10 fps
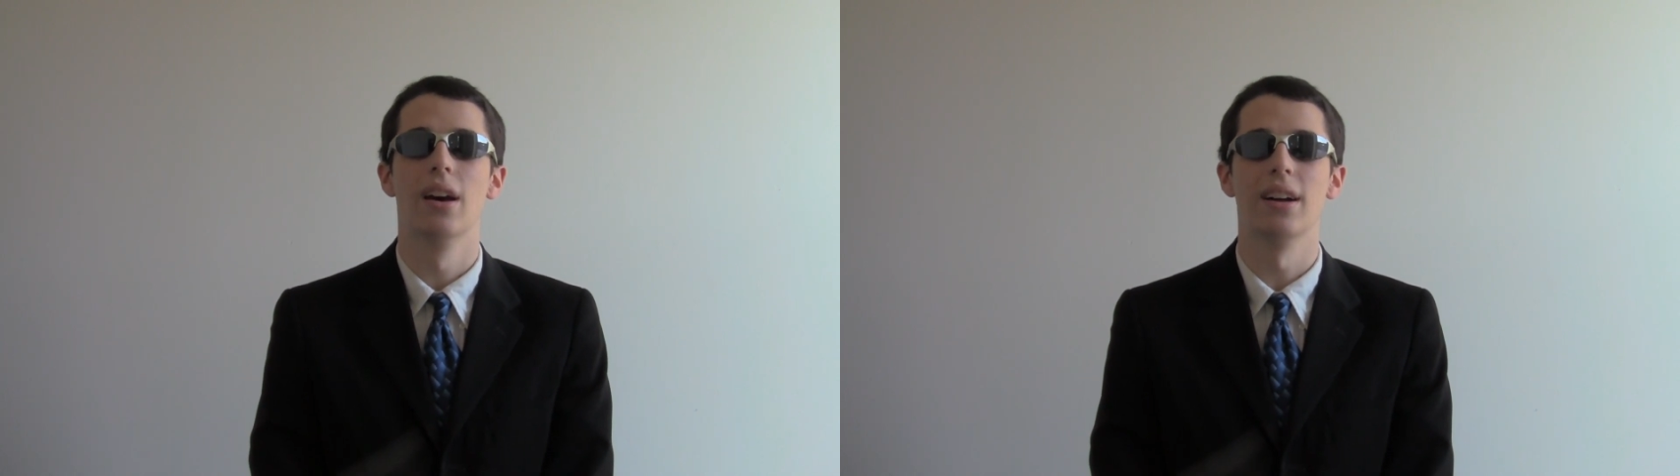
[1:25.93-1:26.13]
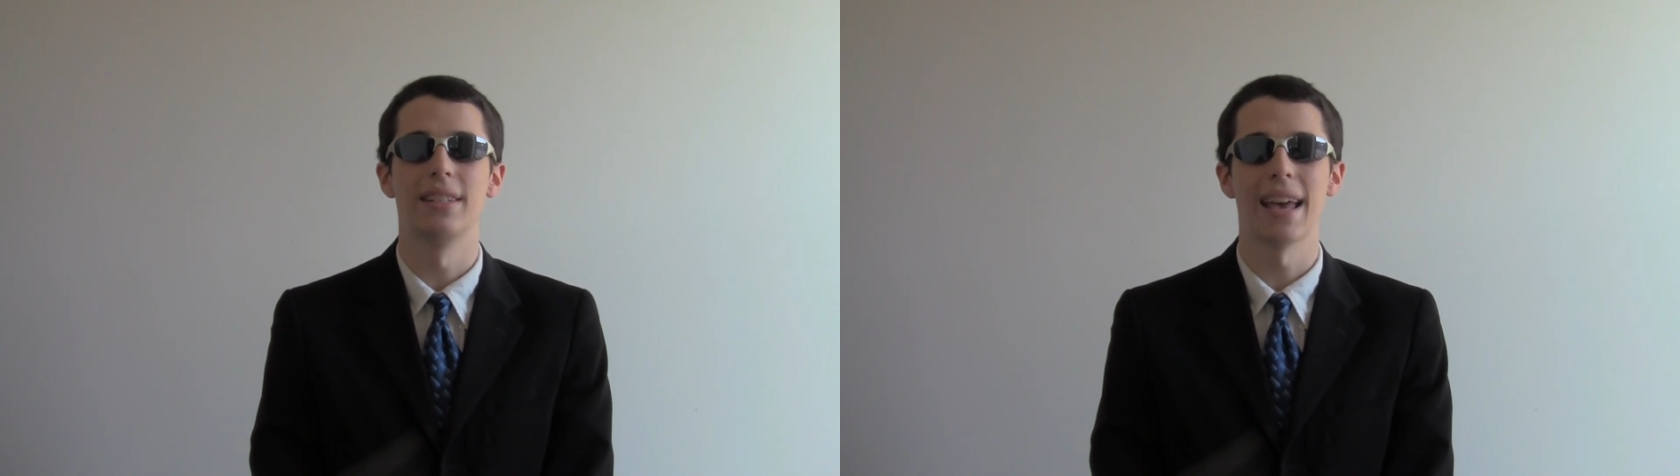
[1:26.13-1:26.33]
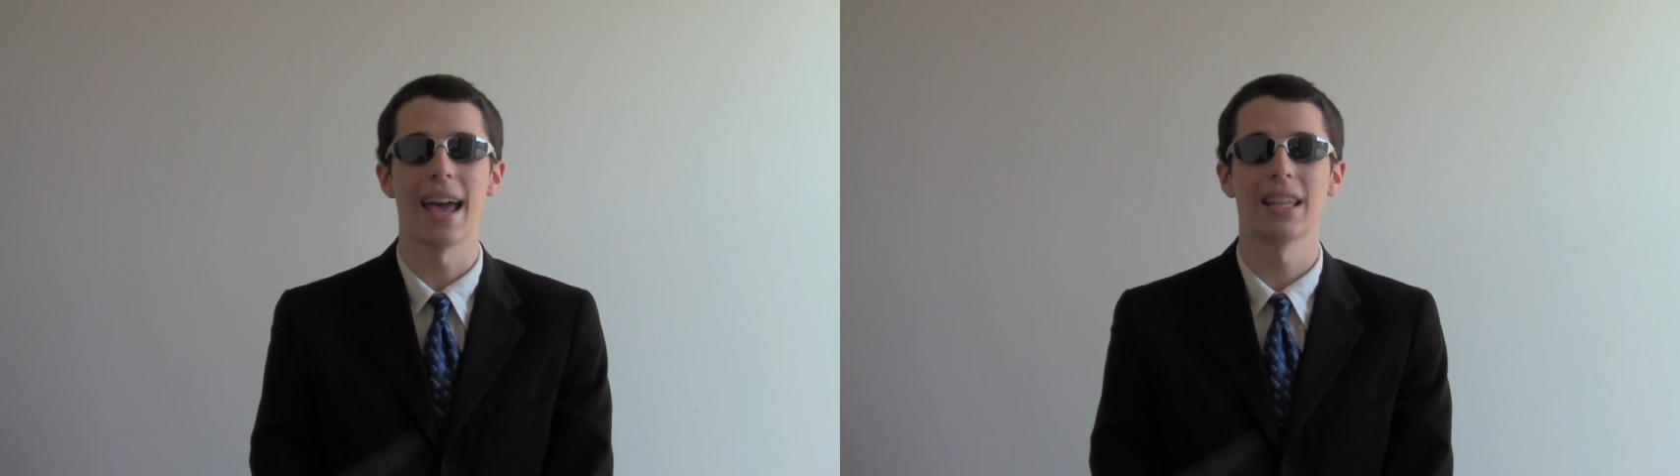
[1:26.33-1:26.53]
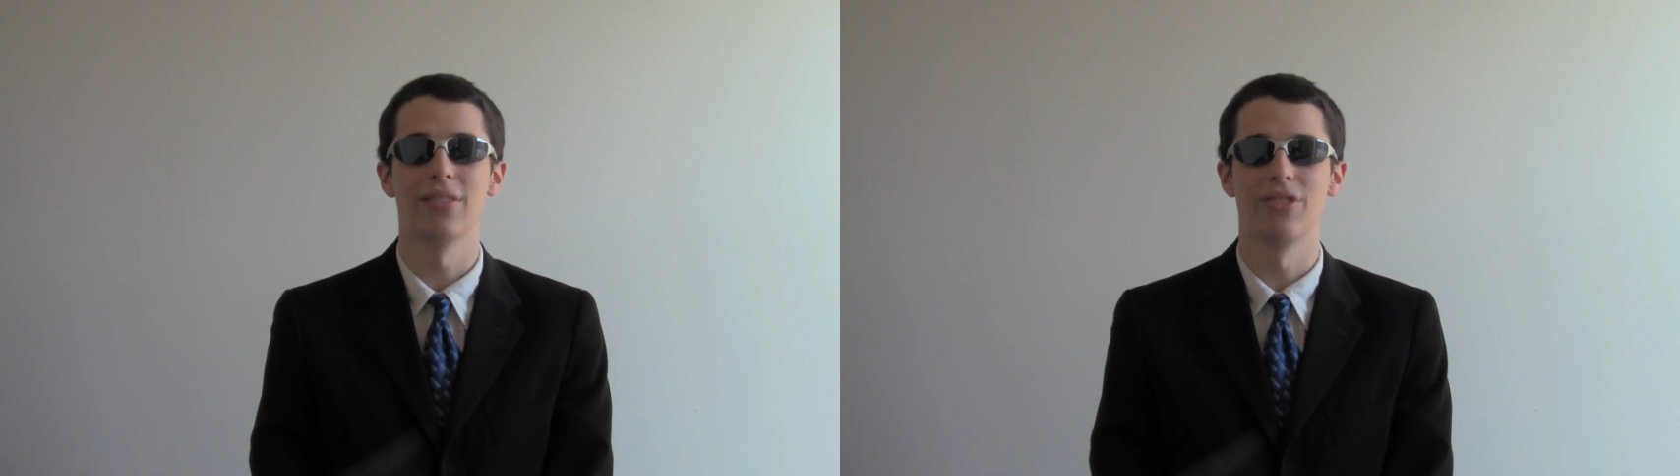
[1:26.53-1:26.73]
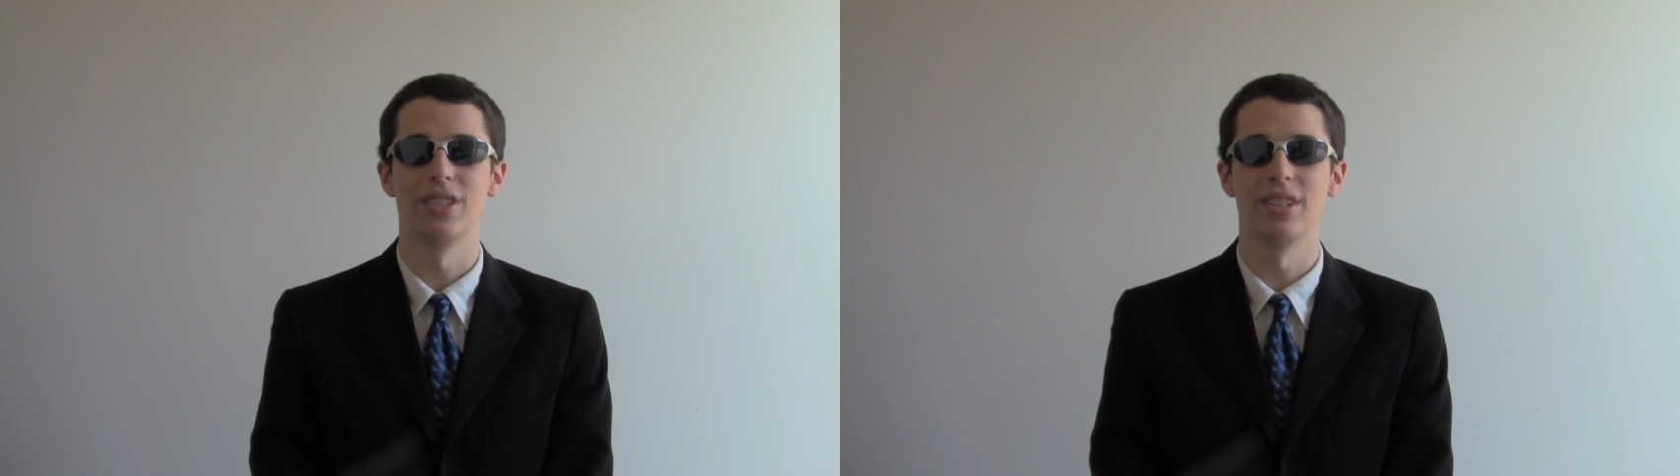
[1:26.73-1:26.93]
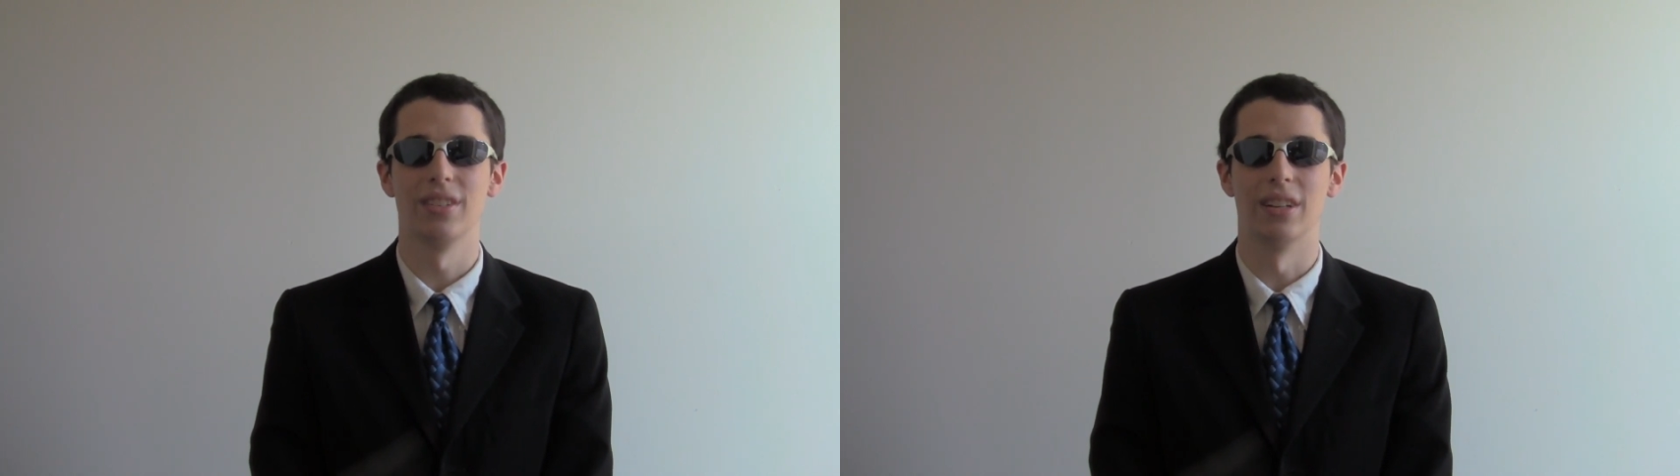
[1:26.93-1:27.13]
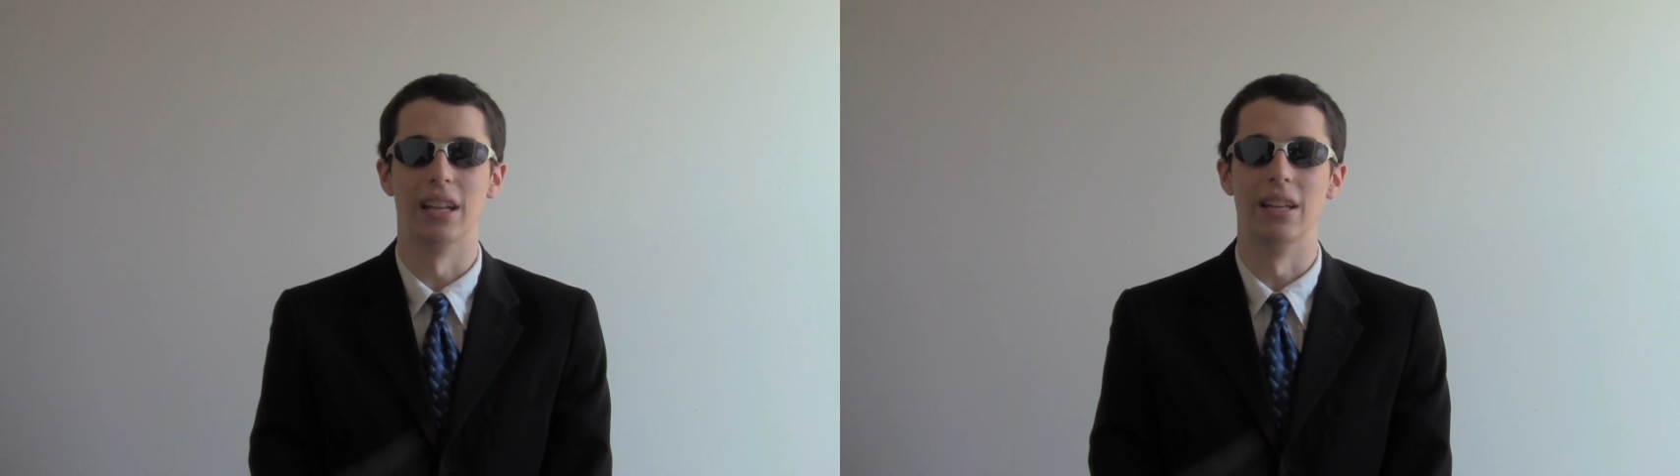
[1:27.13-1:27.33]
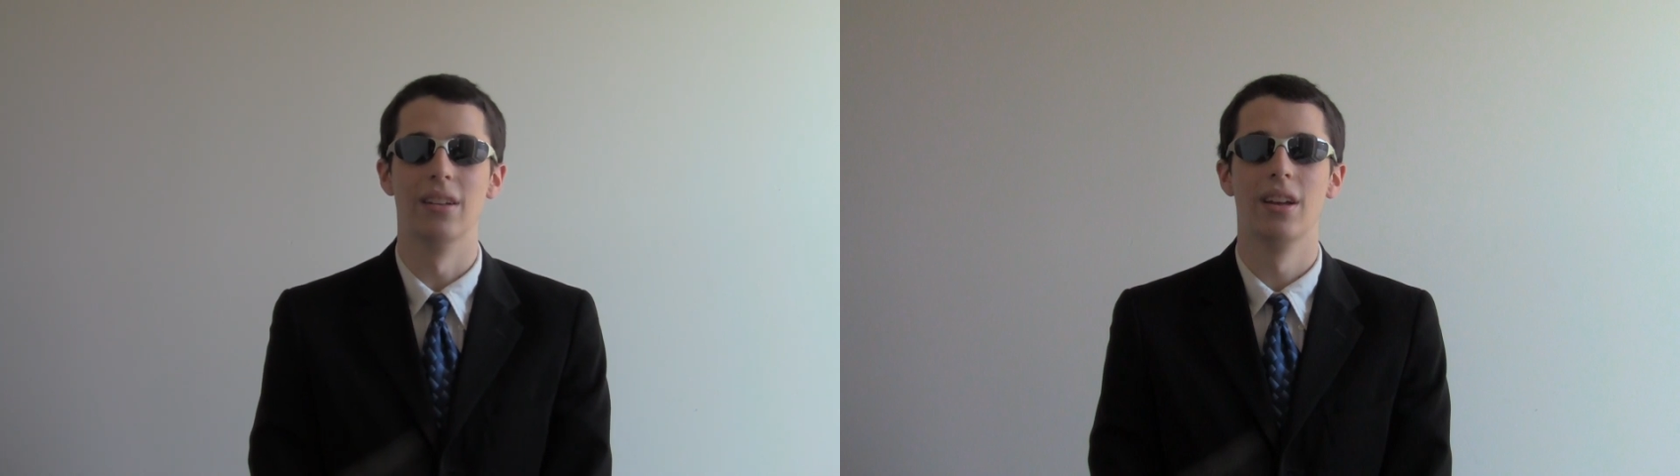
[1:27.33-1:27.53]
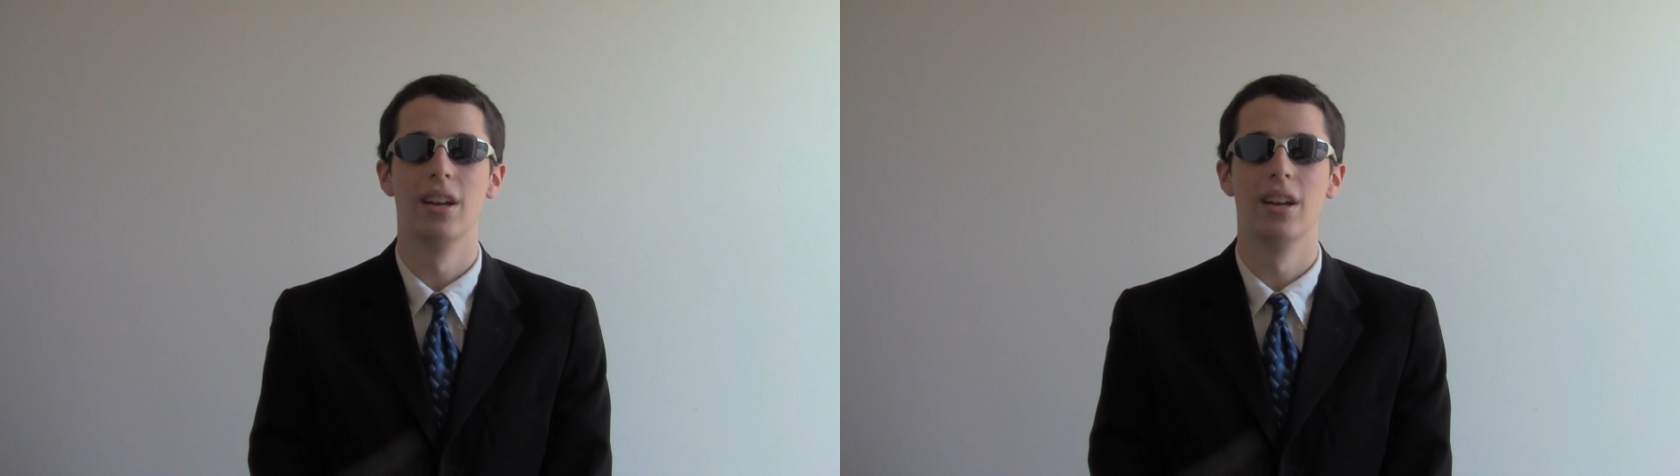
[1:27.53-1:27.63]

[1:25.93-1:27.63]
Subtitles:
attack the facility.